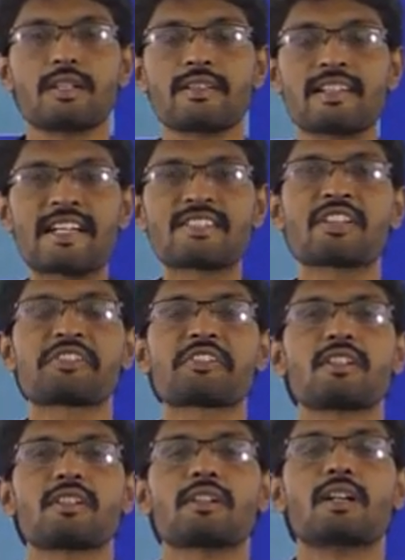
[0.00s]
In the last
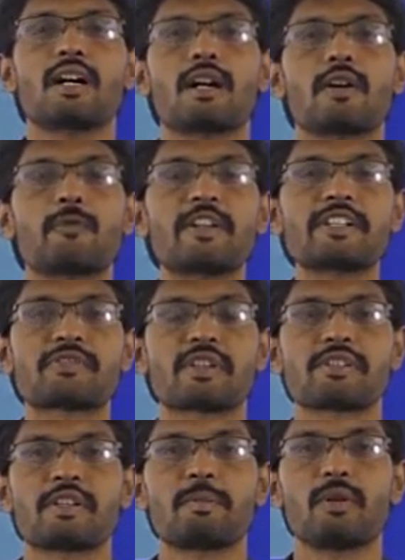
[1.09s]
session, we
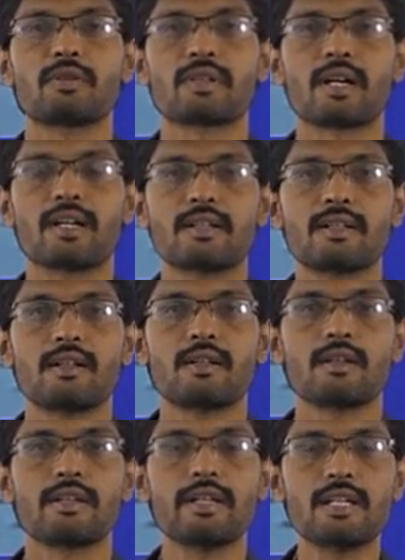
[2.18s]
discussed about
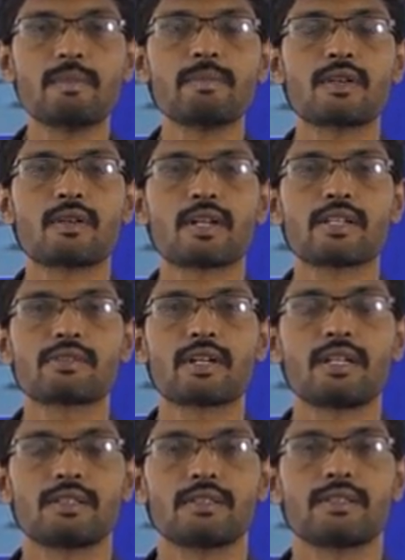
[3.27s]
helium neon
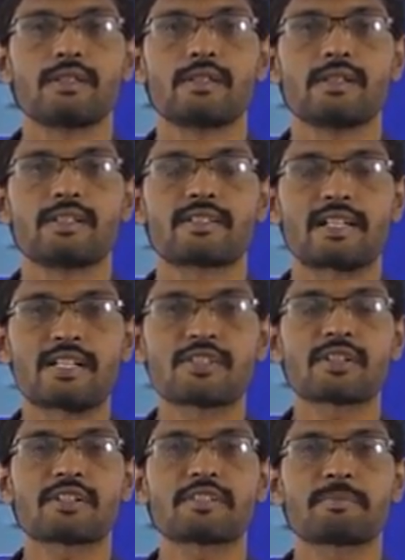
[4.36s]
laser, its
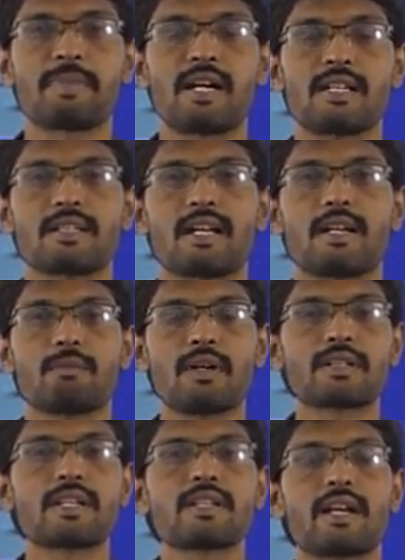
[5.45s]
construction part and
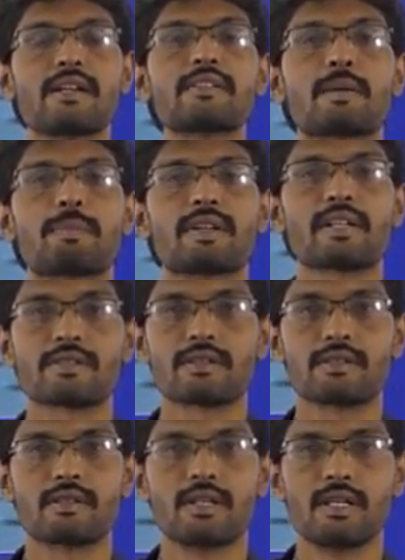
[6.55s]
working and its application.
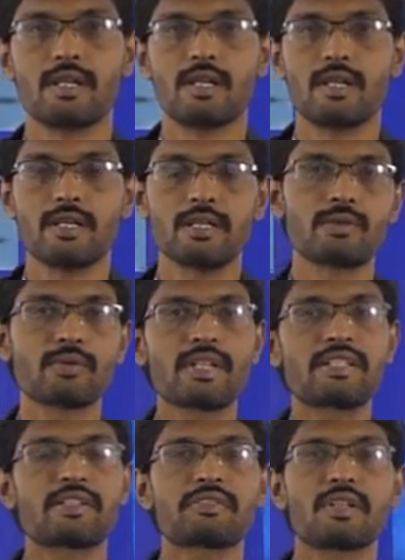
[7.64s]
In
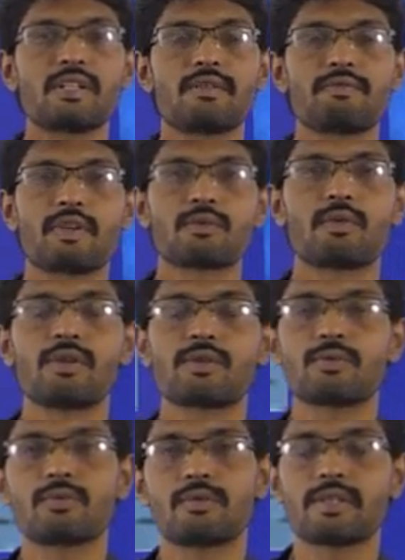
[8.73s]
today's session, we are going
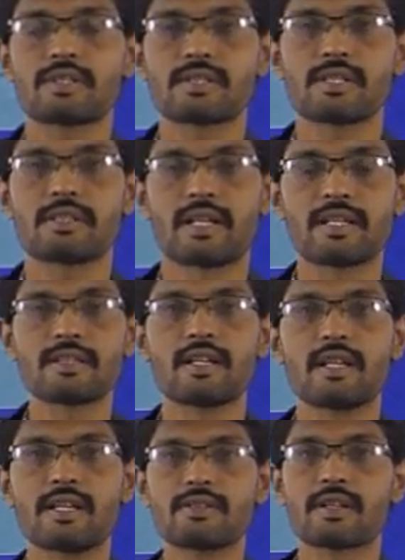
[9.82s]
to discuss another
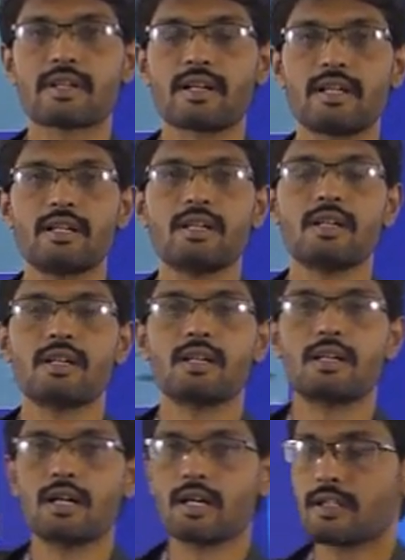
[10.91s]
laser, that
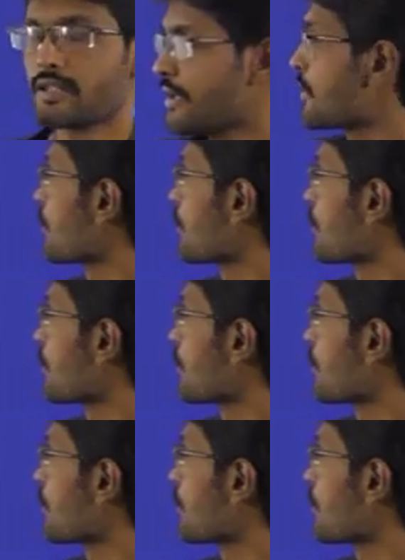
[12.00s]
is